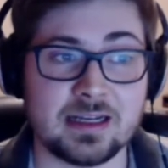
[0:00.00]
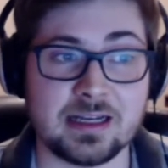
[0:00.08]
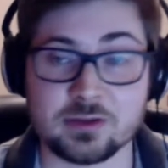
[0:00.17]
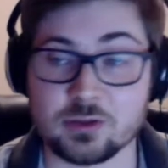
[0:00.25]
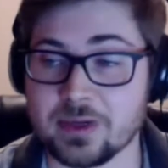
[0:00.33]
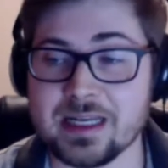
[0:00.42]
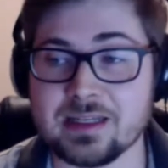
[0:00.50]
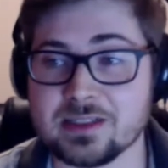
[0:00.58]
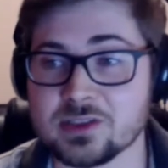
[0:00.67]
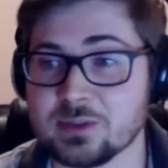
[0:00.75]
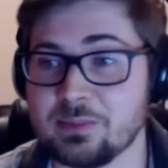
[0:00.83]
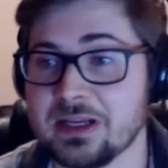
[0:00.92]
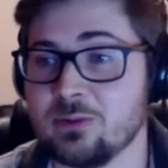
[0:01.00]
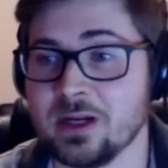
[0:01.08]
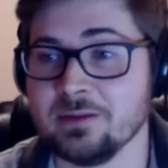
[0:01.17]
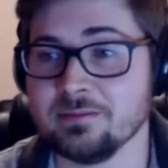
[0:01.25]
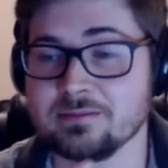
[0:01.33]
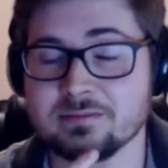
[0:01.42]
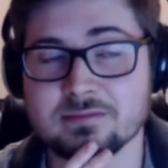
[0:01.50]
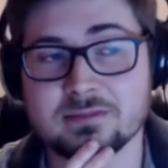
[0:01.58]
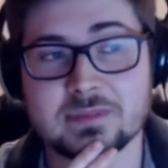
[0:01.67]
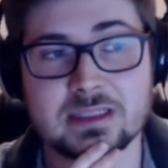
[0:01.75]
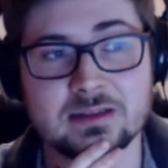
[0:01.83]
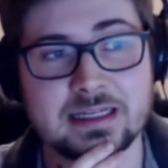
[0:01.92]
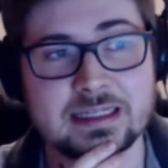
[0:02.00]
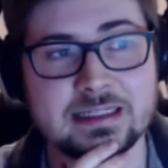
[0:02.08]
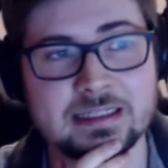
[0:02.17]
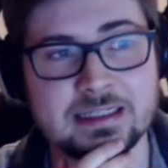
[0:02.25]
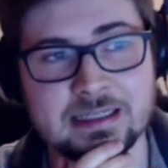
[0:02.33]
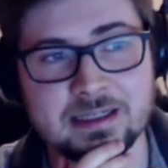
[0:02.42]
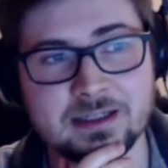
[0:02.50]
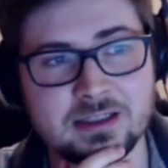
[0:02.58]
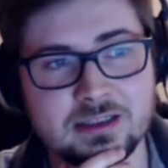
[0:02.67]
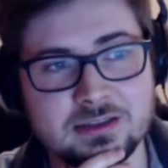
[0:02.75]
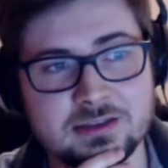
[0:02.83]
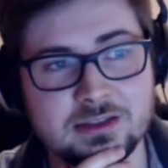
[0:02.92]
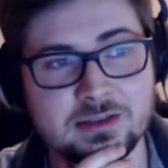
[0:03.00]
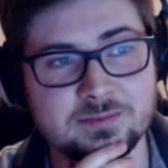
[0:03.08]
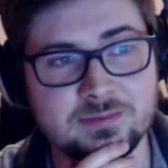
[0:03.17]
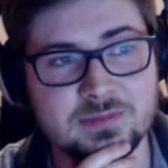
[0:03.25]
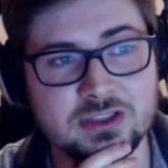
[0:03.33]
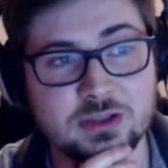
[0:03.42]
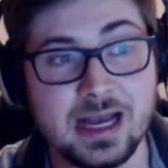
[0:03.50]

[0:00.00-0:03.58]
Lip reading: Grit is a big one. Like you